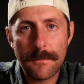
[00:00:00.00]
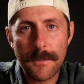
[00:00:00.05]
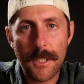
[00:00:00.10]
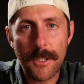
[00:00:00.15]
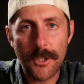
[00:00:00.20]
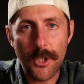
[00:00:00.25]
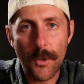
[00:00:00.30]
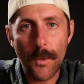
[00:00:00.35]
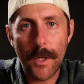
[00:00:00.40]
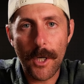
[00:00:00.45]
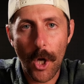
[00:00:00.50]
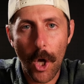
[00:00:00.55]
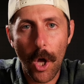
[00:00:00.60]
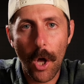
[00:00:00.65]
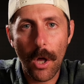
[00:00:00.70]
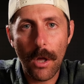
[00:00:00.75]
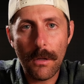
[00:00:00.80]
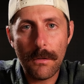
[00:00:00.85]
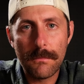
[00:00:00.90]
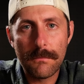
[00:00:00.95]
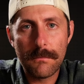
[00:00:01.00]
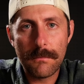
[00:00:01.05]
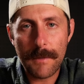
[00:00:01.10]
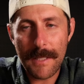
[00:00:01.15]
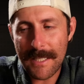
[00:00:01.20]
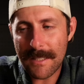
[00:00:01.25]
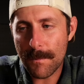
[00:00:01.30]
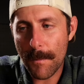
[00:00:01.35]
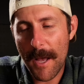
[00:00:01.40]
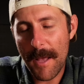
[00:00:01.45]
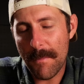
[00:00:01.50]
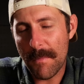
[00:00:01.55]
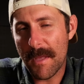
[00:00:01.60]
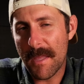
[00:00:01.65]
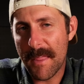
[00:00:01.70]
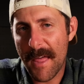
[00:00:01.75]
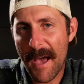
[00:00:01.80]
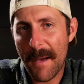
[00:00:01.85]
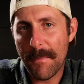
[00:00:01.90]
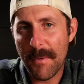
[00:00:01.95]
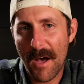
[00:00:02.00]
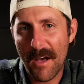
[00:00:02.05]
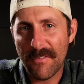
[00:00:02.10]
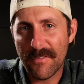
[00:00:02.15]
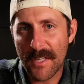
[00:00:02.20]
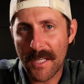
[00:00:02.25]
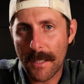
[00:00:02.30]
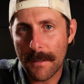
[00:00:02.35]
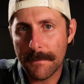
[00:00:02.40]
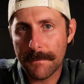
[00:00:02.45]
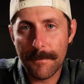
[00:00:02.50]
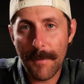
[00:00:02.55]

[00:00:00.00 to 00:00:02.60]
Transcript: to do it all, this might be that puffy.